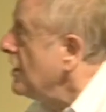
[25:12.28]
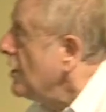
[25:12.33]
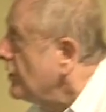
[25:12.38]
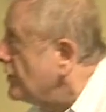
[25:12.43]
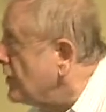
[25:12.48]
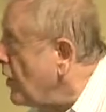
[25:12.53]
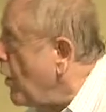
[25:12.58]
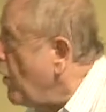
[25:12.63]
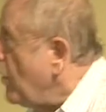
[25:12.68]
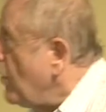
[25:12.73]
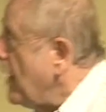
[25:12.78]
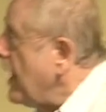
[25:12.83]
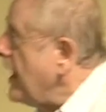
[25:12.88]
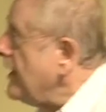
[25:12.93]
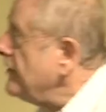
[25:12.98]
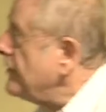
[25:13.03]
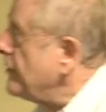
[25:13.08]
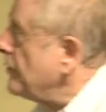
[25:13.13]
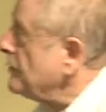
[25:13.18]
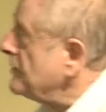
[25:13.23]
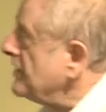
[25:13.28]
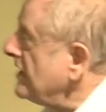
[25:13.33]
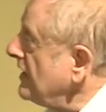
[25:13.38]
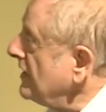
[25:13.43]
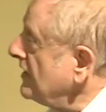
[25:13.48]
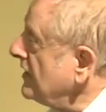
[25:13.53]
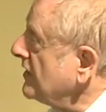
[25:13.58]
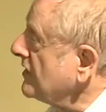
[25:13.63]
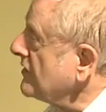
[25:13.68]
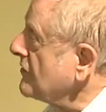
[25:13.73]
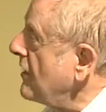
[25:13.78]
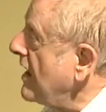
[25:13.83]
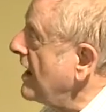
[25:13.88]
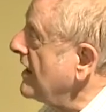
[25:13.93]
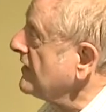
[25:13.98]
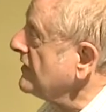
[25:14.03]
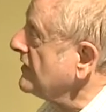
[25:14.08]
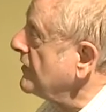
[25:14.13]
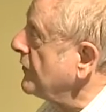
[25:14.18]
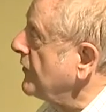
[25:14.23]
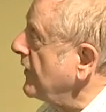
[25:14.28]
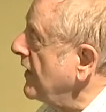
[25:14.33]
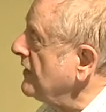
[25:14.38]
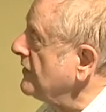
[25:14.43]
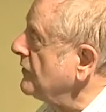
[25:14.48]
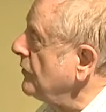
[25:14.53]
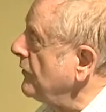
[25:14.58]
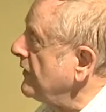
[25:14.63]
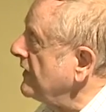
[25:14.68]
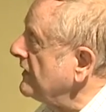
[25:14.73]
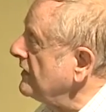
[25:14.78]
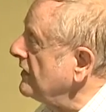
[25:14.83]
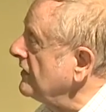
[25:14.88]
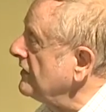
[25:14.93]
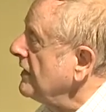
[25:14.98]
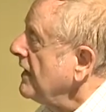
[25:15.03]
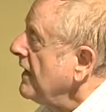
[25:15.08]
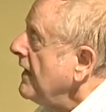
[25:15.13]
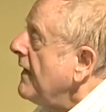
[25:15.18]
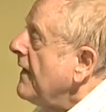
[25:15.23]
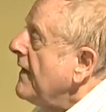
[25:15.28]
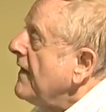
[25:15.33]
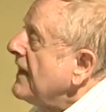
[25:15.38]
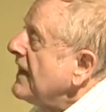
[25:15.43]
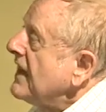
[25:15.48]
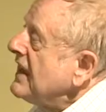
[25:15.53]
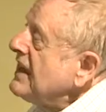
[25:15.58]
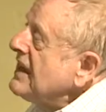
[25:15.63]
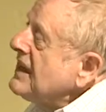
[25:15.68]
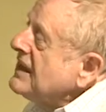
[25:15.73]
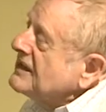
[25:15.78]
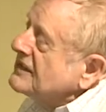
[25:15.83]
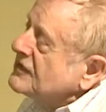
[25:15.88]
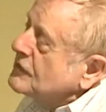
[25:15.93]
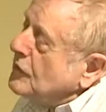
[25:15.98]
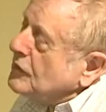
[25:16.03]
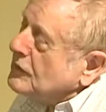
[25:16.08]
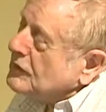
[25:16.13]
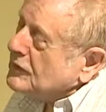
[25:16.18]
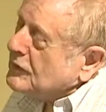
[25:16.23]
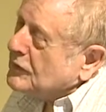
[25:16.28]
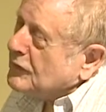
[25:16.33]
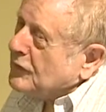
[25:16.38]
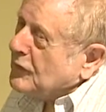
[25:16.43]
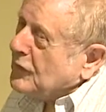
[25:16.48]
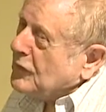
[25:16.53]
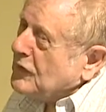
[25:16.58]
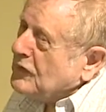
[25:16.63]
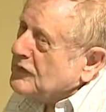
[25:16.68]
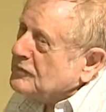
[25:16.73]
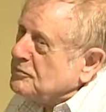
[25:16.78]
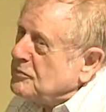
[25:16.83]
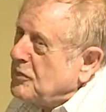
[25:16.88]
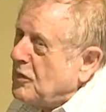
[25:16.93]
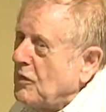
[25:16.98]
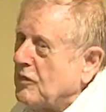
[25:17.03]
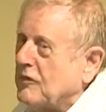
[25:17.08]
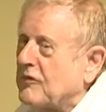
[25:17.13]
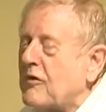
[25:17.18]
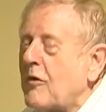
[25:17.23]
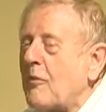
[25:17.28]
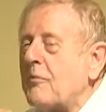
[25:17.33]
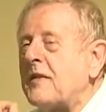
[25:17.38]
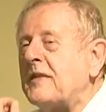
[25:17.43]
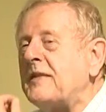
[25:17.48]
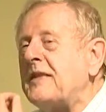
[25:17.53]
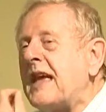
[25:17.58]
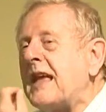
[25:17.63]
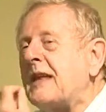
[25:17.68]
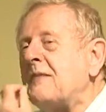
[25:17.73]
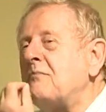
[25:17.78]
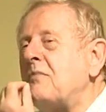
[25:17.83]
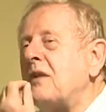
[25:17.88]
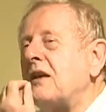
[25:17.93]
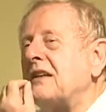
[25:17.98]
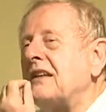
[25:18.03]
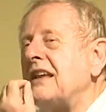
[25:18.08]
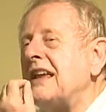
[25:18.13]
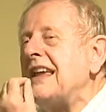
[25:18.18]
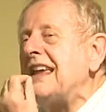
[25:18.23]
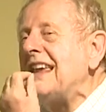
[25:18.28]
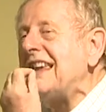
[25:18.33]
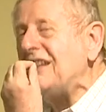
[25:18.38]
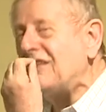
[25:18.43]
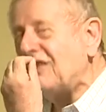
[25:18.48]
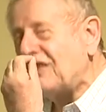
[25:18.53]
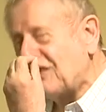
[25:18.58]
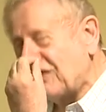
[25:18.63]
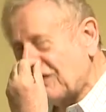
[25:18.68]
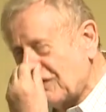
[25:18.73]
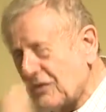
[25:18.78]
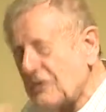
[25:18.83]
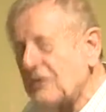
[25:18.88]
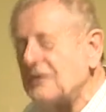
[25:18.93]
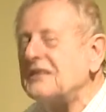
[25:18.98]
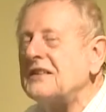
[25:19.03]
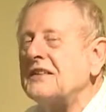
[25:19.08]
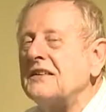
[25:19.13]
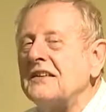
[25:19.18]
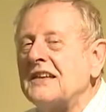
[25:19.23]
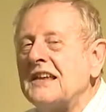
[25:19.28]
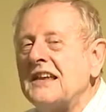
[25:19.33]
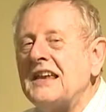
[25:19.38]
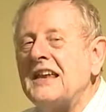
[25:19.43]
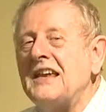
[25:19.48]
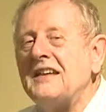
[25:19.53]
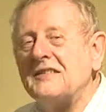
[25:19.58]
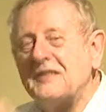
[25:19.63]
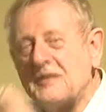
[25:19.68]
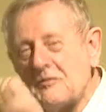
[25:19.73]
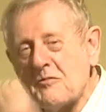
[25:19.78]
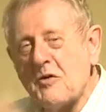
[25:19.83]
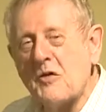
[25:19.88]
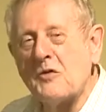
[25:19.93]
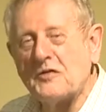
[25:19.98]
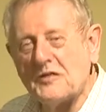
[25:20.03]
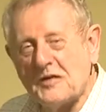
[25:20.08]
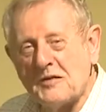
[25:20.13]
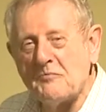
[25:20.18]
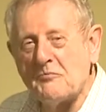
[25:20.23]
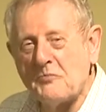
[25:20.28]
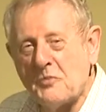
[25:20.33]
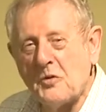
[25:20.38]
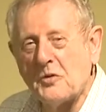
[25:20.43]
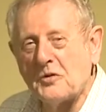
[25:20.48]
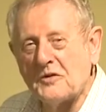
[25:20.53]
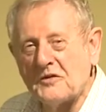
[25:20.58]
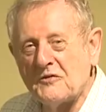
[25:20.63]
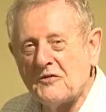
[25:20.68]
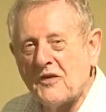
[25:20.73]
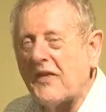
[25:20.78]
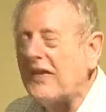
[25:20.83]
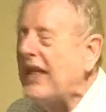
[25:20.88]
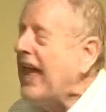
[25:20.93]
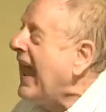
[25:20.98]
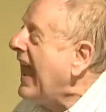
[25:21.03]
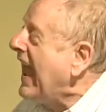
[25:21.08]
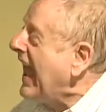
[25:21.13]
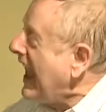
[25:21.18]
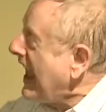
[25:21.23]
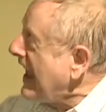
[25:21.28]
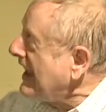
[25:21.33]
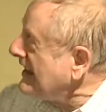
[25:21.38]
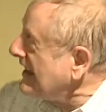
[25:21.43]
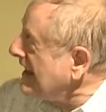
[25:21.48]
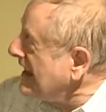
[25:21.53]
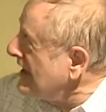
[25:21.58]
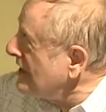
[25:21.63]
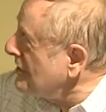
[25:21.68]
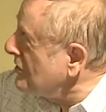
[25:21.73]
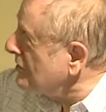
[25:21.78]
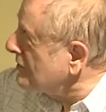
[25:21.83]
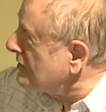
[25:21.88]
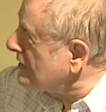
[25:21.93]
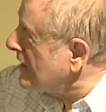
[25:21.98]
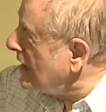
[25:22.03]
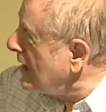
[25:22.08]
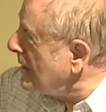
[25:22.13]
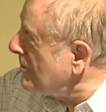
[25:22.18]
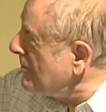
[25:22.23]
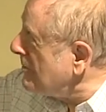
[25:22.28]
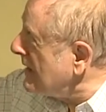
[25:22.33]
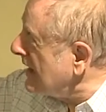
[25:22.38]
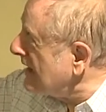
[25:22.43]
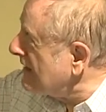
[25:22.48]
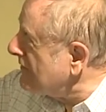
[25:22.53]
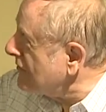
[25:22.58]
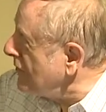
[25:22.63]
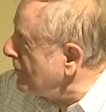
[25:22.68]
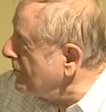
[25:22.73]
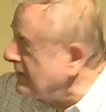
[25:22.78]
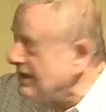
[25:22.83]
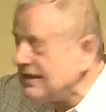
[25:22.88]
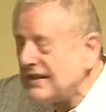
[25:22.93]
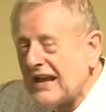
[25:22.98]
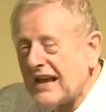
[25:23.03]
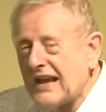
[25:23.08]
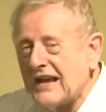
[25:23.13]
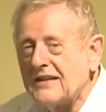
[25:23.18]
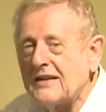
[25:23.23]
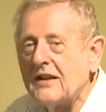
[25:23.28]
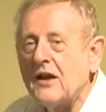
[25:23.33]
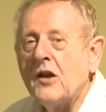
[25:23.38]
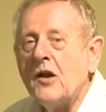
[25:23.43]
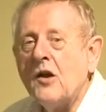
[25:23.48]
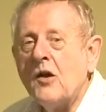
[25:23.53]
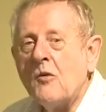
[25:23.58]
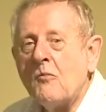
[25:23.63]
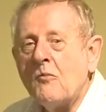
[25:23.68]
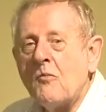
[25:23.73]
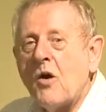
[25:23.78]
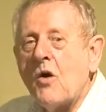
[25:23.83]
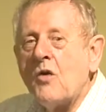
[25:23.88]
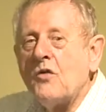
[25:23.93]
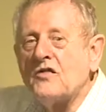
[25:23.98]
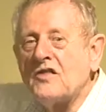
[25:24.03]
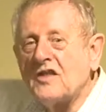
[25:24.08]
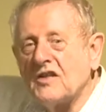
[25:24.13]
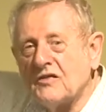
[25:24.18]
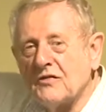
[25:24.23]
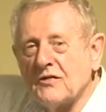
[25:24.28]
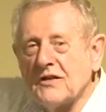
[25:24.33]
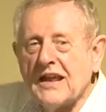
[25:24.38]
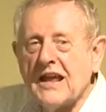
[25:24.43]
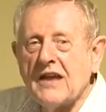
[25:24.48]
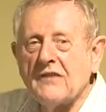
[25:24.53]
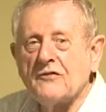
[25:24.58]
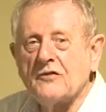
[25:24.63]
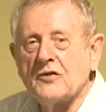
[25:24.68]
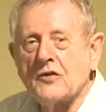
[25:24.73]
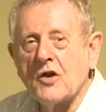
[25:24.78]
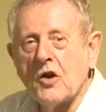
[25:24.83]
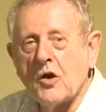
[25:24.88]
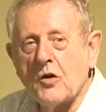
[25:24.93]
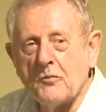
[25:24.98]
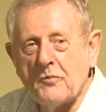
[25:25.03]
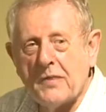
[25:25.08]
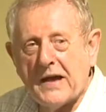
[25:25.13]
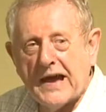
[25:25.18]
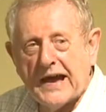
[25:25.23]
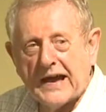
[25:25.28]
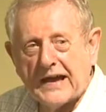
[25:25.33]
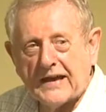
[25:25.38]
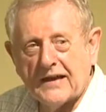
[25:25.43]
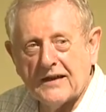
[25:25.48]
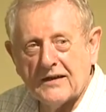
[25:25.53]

So, and from Jesus Christ, the faithful witness, he is not the firstborn from the dead, but he certainly is the most important one. Had he not come back from the dead, Moses will have to go back